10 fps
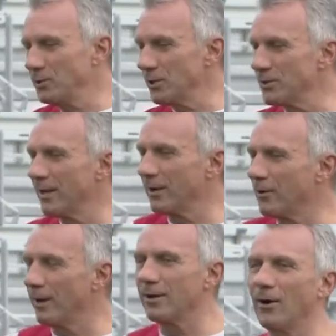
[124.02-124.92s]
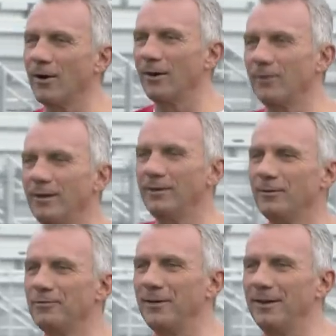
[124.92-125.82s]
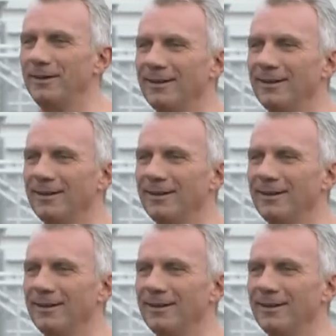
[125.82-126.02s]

could just get a credit card underneath your feet.